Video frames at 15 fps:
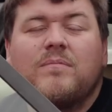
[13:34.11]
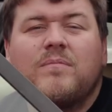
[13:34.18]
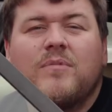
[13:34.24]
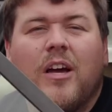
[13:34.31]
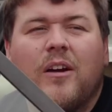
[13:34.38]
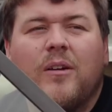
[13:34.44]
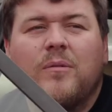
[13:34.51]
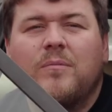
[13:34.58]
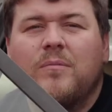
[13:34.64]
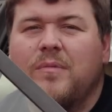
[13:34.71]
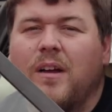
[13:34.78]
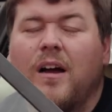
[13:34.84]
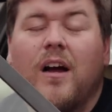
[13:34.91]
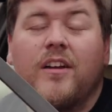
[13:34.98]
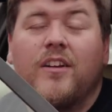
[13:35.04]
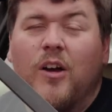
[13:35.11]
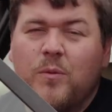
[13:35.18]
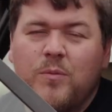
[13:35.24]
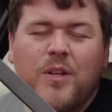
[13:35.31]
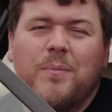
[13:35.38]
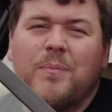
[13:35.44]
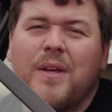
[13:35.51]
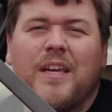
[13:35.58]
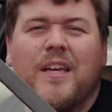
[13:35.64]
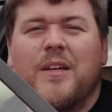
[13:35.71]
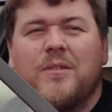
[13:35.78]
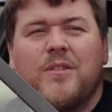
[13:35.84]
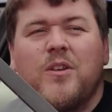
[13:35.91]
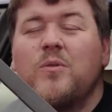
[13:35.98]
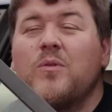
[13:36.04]
So I'd hoped, it being a
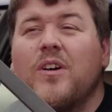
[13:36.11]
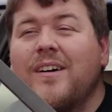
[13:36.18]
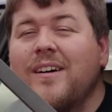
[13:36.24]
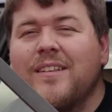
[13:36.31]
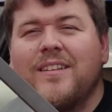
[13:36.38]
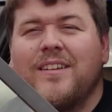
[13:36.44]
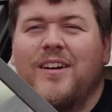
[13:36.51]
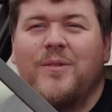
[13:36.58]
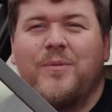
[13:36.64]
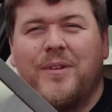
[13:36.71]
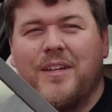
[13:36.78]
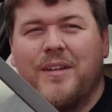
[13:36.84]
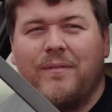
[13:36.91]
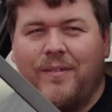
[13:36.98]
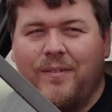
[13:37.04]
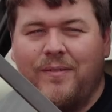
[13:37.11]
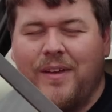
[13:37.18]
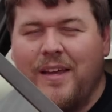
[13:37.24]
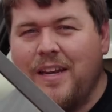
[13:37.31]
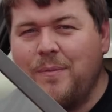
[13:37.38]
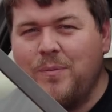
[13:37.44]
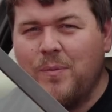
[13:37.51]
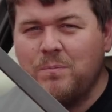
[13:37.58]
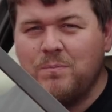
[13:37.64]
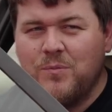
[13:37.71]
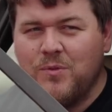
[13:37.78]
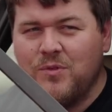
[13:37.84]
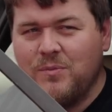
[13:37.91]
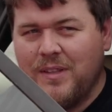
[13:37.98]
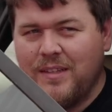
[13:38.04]
new car, that I wouldn't have any
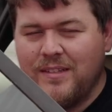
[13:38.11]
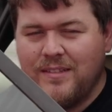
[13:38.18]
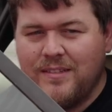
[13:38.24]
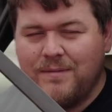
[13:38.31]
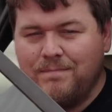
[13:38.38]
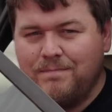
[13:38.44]
problems with it.